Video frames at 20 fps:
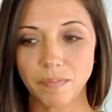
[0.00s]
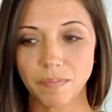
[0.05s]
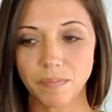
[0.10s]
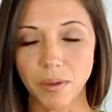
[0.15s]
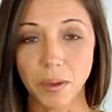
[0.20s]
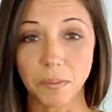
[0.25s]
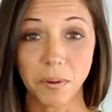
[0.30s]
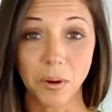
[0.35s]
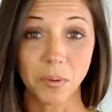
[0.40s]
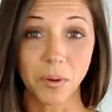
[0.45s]

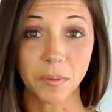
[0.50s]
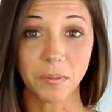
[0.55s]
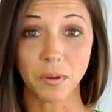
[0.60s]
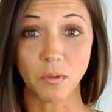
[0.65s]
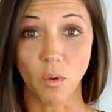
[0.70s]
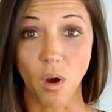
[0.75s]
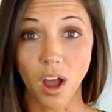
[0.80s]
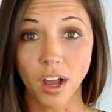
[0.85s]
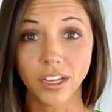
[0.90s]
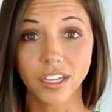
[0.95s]
people would
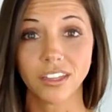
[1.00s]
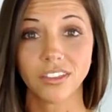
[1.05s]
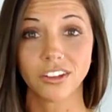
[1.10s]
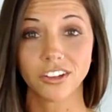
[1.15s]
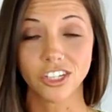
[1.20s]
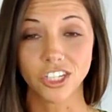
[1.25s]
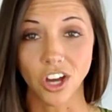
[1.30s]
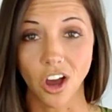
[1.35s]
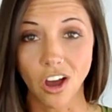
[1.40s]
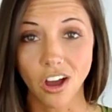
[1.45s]
be walking
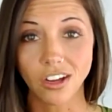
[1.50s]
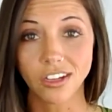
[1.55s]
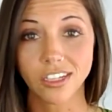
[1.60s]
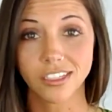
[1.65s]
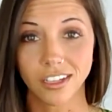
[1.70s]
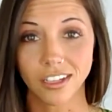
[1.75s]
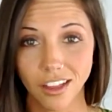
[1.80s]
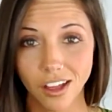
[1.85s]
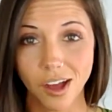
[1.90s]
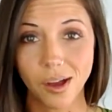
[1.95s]
their
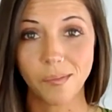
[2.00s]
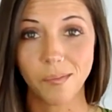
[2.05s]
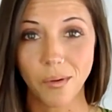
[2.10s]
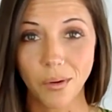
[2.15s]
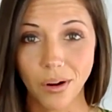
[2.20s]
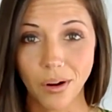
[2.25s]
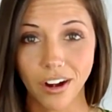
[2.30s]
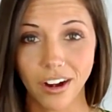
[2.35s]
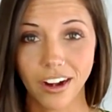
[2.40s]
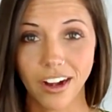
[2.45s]
dogs a lot
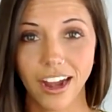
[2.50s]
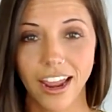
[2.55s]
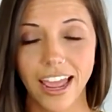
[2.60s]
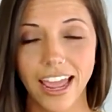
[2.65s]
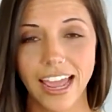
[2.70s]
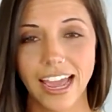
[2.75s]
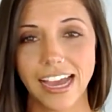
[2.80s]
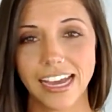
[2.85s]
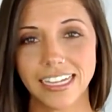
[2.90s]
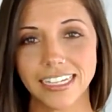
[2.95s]
more.
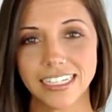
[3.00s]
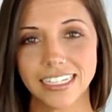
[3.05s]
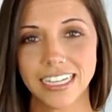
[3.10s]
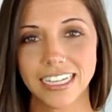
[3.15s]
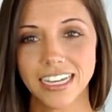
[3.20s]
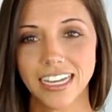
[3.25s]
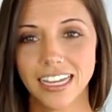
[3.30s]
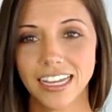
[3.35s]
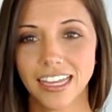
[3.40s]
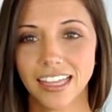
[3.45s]
And
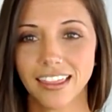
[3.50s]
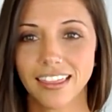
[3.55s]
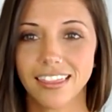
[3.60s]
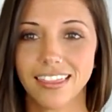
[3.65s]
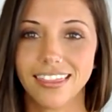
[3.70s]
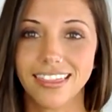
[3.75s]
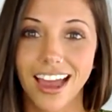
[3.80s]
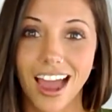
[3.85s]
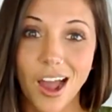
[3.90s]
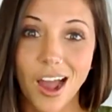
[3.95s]

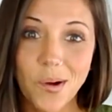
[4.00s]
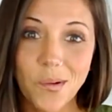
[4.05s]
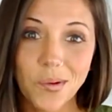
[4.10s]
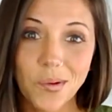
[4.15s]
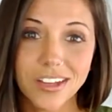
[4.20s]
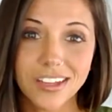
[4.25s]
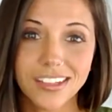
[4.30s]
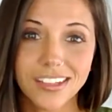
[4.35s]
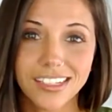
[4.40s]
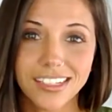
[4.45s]
that
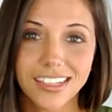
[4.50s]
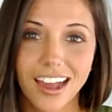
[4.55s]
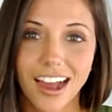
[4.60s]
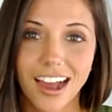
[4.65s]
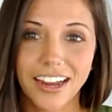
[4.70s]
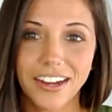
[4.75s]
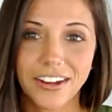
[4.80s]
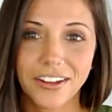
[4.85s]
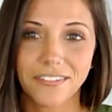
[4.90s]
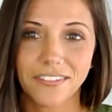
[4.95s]
was
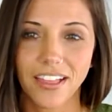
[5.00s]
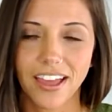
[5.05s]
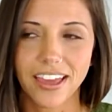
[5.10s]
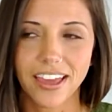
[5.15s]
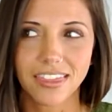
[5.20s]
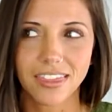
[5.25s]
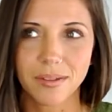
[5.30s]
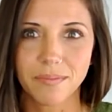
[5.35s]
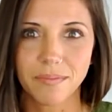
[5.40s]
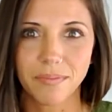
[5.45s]
kind of
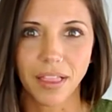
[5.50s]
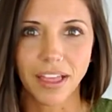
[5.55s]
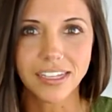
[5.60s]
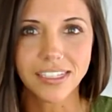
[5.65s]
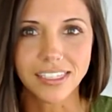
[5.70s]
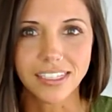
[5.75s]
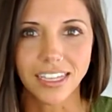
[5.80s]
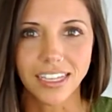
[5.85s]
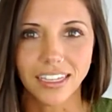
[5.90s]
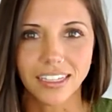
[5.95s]
like the
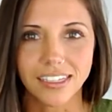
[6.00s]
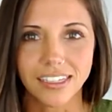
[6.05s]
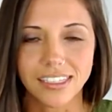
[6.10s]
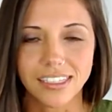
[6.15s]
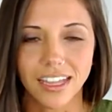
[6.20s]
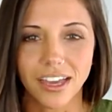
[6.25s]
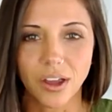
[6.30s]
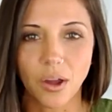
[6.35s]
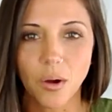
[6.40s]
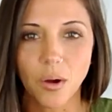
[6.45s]
blessing
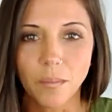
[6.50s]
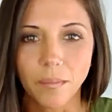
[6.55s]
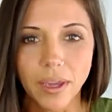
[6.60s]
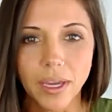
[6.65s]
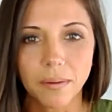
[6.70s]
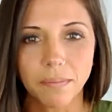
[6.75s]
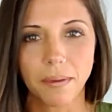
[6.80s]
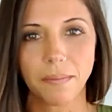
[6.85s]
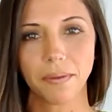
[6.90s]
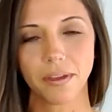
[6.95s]
is like, oh
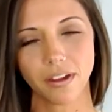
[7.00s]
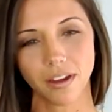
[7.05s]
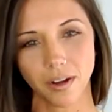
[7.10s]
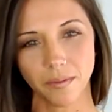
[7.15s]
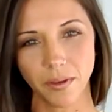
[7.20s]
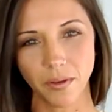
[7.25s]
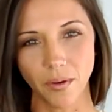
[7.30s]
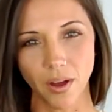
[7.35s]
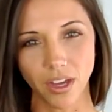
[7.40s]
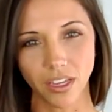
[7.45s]
man, people are going
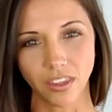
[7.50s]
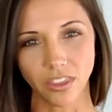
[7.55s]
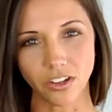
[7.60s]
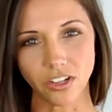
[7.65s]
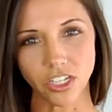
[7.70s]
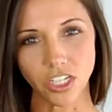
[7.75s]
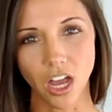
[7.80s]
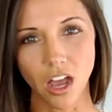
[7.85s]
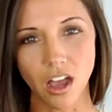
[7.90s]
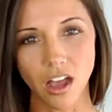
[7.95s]
to be walking
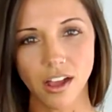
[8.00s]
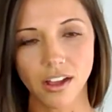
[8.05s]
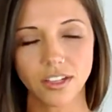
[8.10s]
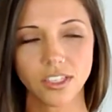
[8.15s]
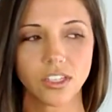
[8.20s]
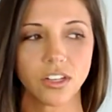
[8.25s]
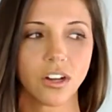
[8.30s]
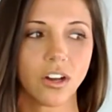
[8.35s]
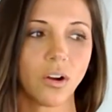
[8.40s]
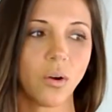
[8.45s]
their
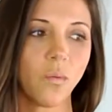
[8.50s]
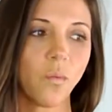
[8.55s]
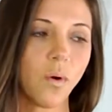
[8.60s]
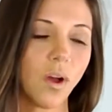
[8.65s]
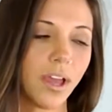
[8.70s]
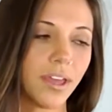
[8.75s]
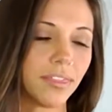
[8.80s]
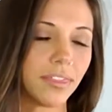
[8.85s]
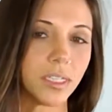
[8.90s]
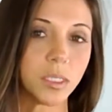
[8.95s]
dogs. They're going to
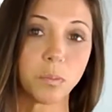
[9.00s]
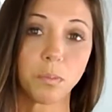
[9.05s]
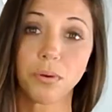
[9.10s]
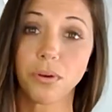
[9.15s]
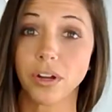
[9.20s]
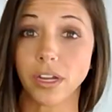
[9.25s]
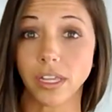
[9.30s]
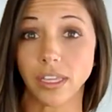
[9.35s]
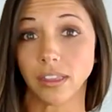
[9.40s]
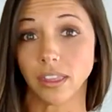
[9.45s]
want this
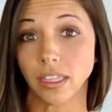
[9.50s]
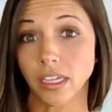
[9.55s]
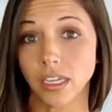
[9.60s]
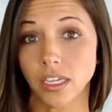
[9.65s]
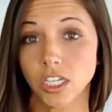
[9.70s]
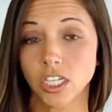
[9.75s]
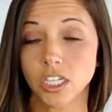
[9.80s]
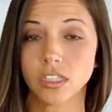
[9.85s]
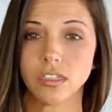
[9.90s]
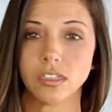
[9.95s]
pretty
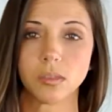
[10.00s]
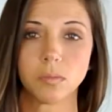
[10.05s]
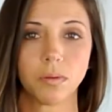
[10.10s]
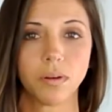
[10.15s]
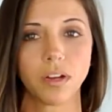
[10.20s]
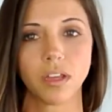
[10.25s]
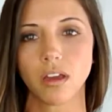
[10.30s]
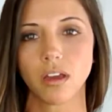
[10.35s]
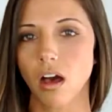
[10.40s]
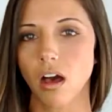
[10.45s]
leash, this
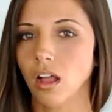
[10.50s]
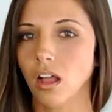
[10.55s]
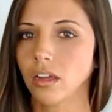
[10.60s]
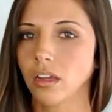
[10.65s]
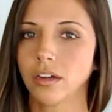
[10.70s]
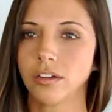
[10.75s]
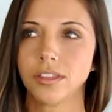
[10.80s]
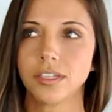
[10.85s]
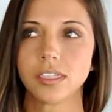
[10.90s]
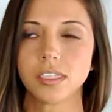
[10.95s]
pretty
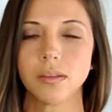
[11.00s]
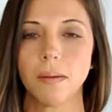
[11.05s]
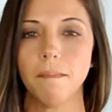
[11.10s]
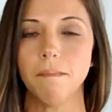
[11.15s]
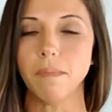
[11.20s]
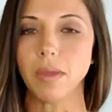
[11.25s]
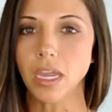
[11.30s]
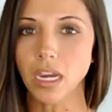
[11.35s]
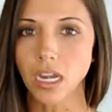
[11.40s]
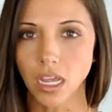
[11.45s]
collar, this
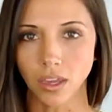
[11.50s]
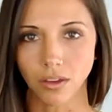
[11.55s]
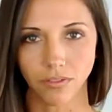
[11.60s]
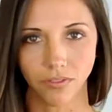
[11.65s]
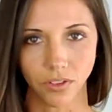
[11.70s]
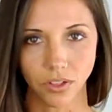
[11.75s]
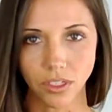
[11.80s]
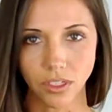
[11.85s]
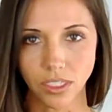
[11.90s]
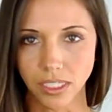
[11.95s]

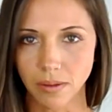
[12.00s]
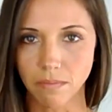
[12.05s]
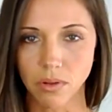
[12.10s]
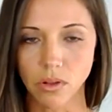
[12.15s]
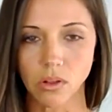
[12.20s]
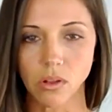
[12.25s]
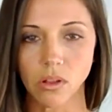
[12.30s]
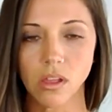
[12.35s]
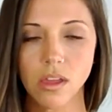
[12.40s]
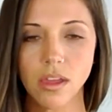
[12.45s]
meaningful
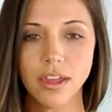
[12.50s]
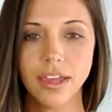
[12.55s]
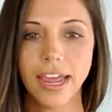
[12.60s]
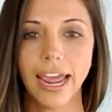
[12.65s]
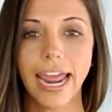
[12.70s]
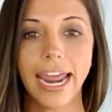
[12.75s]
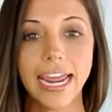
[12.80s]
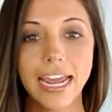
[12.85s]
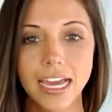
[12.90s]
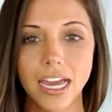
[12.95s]
symbol.
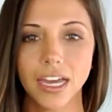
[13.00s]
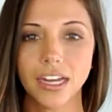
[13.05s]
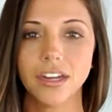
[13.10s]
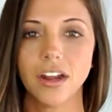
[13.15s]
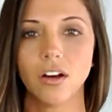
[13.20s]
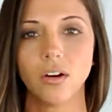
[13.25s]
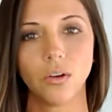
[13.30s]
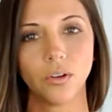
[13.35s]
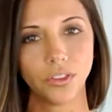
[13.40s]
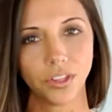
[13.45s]
And
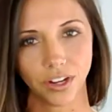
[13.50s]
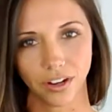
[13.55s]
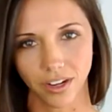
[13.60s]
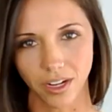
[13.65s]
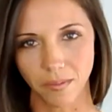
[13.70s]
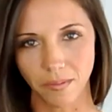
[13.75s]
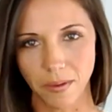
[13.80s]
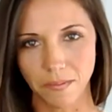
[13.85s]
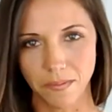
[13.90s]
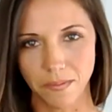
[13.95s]
not only are
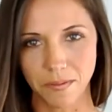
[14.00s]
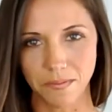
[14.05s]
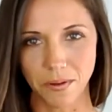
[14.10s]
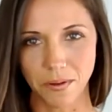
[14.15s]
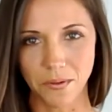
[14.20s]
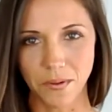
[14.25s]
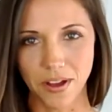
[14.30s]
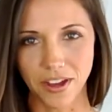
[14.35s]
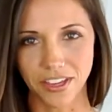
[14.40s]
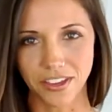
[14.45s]
going to be
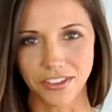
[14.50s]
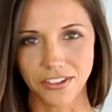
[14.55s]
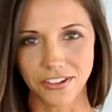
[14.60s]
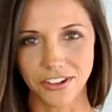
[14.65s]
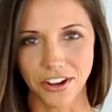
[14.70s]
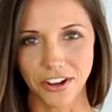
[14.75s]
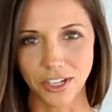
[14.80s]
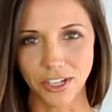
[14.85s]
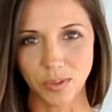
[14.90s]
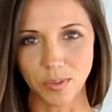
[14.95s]
people walking their
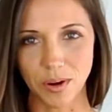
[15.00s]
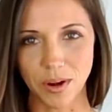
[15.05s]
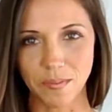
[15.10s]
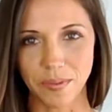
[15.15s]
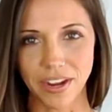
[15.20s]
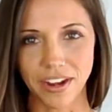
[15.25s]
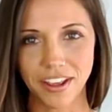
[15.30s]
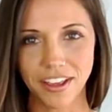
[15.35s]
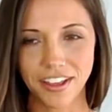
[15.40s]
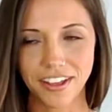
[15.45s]
dogs more,
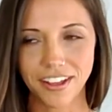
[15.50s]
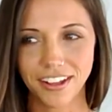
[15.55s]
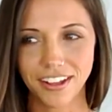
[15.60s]
but